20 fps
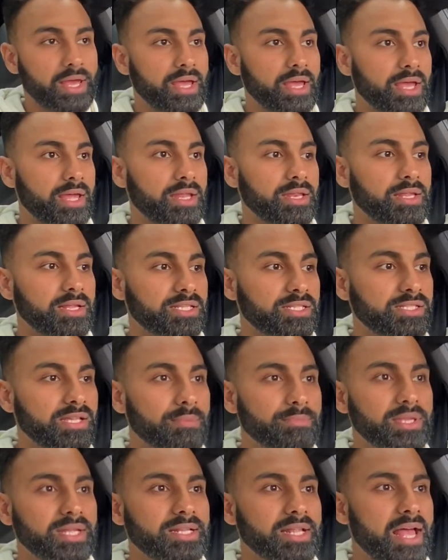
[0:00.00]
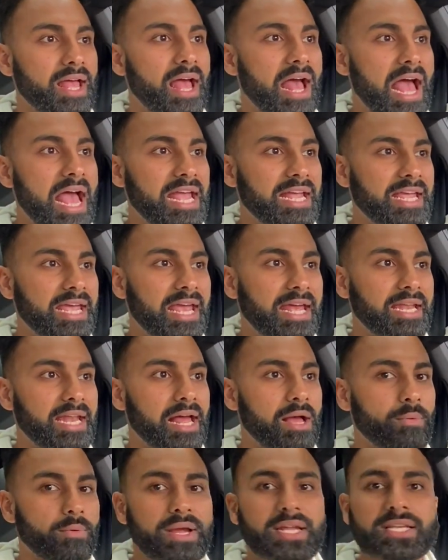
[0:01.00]
And it's something that I
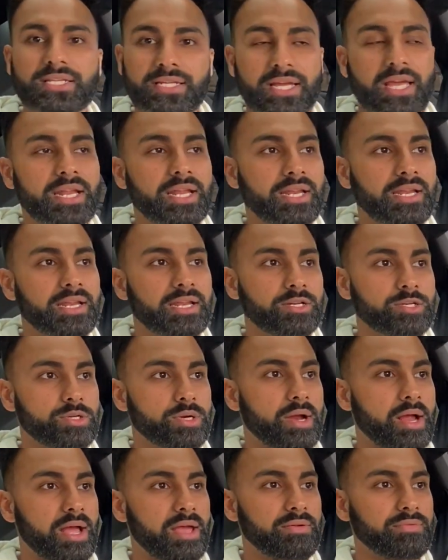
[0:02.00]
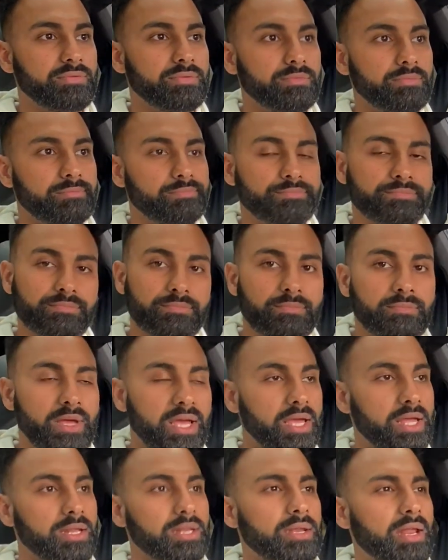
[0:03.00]
cannot wait to get in and drive.
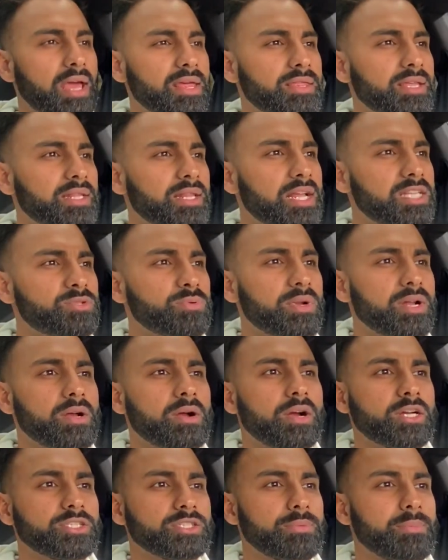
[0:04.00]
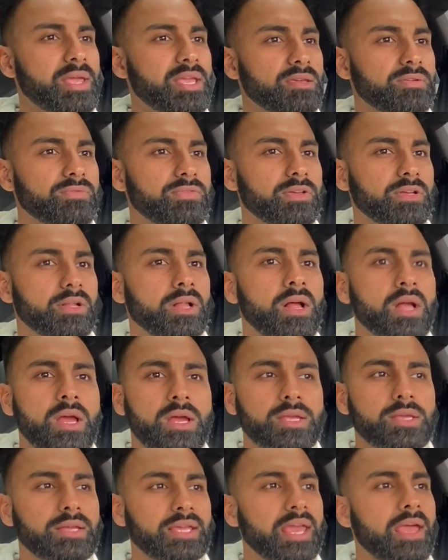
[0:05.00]
And I think that's what a car should make you feel.
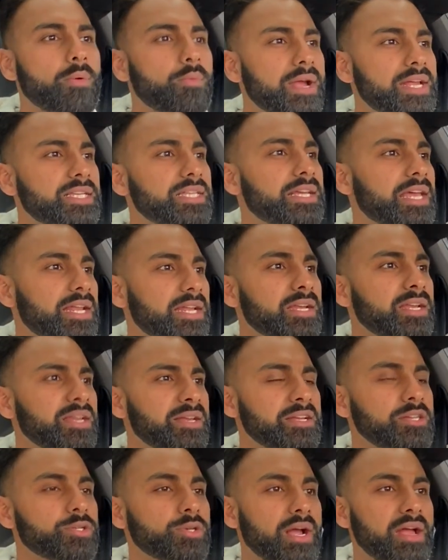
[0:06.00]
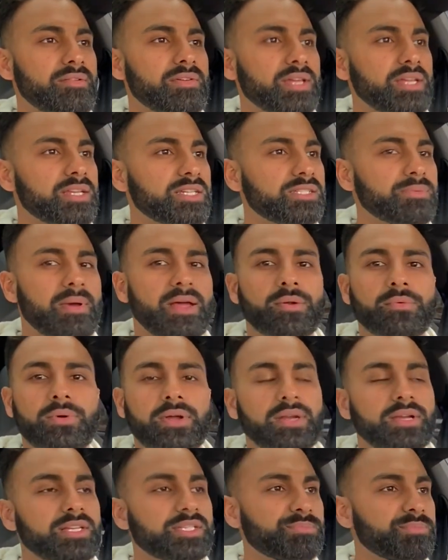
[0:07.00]
You can't wait to get in and drive it. It doesn't matter
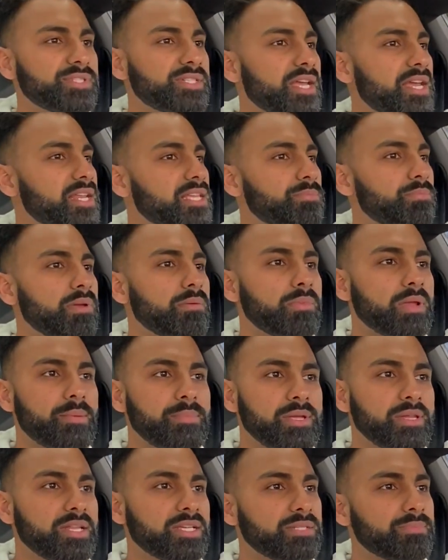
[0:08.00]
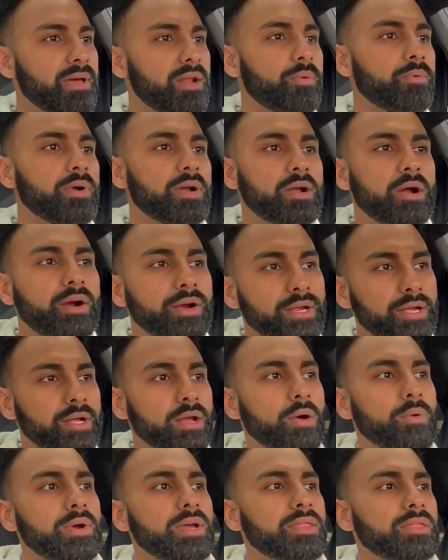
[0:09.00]
what it is, Mercedes, BMW, it doesn't matter what car you
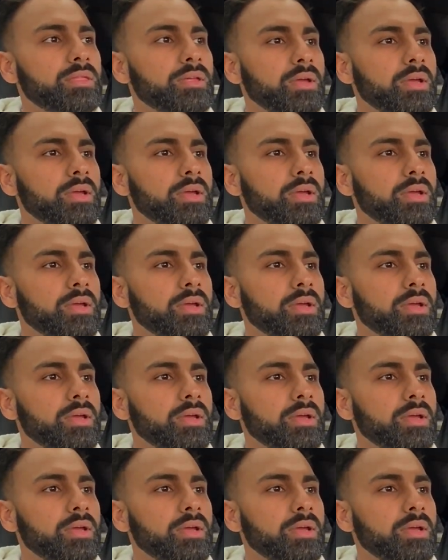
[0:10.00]
go with.